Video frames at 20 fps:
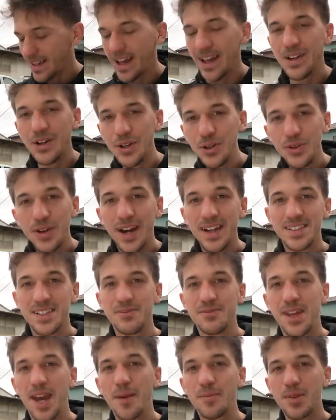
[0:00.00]
I know you guys
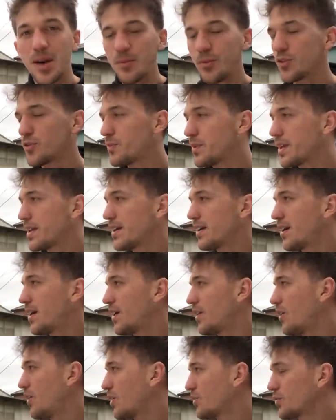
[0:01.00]
have kept up with me
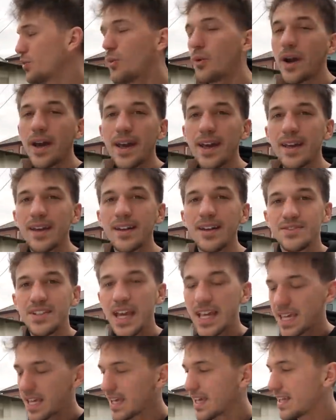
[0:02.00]
along the way,
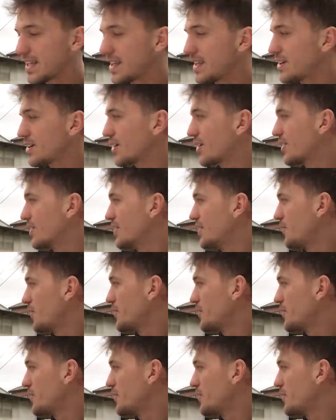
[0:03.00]
taking it here.